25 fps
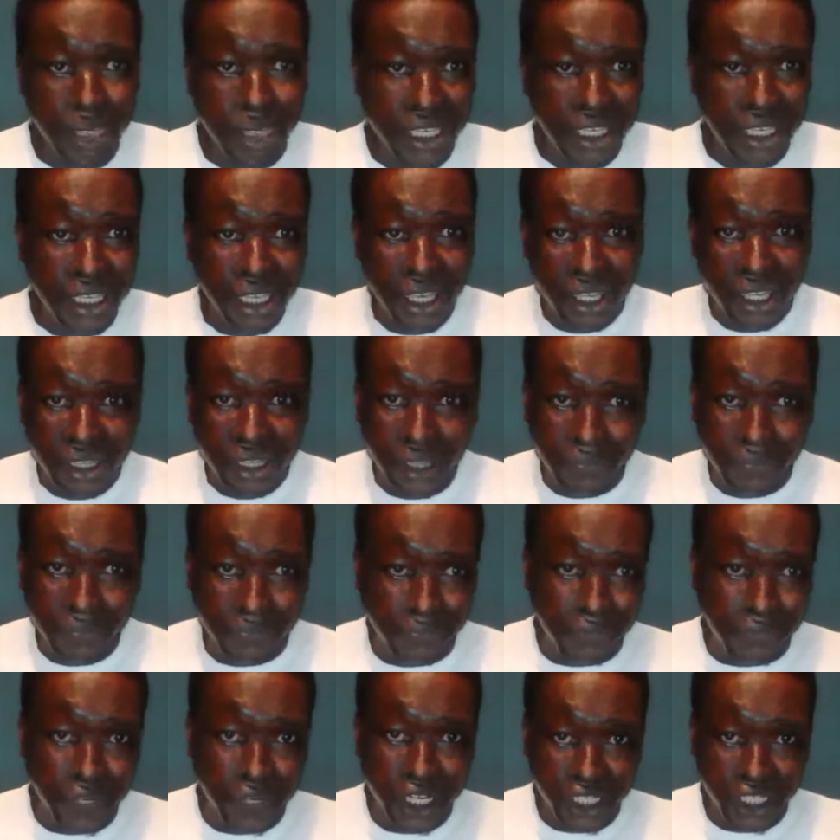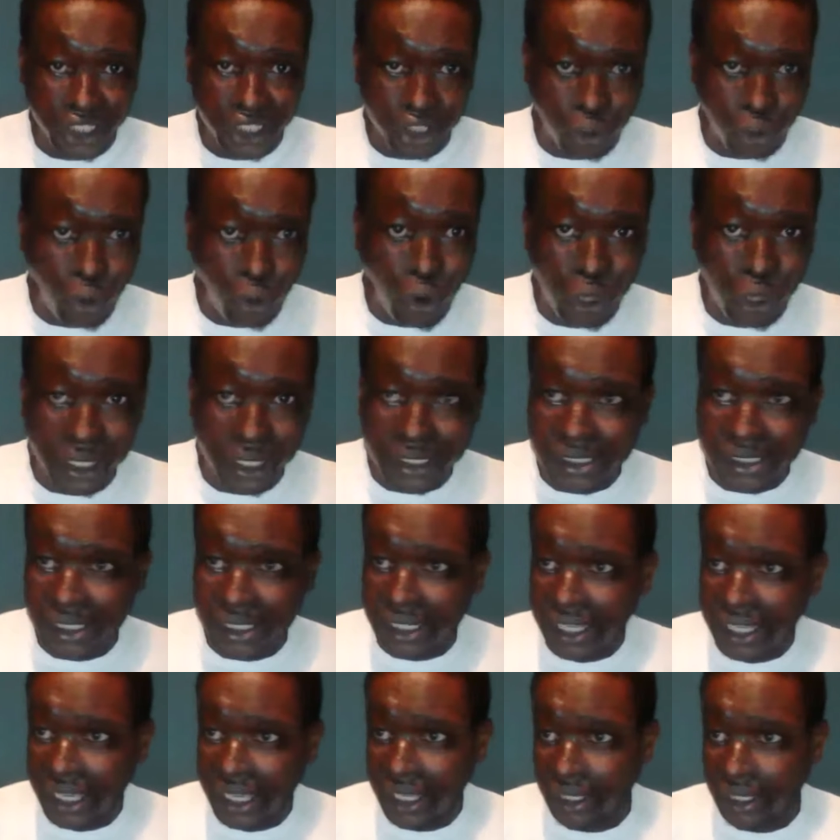me, first caller
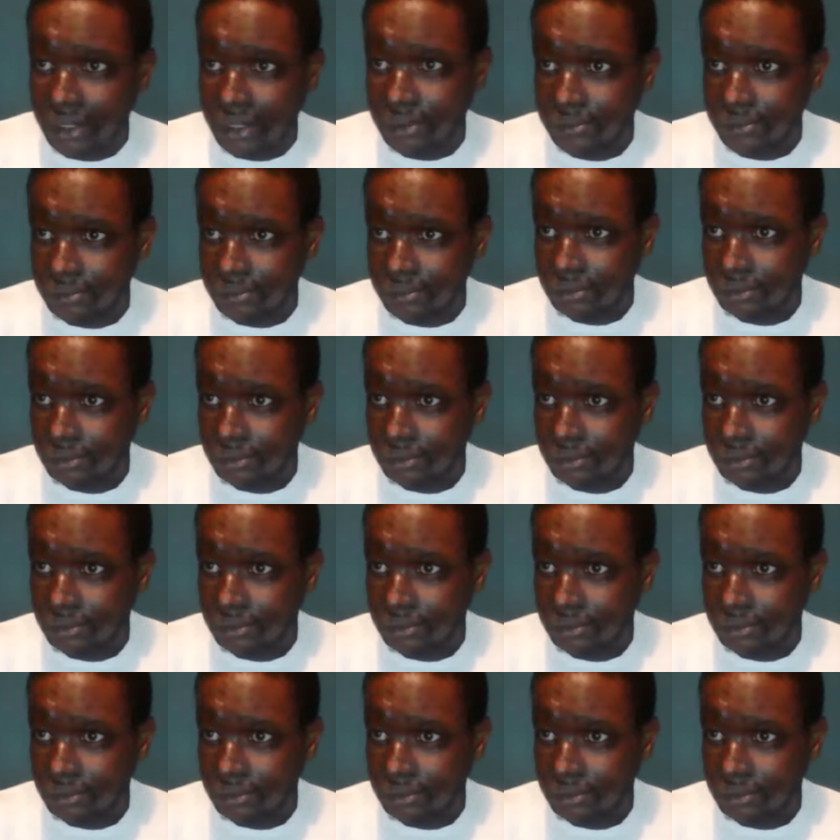today.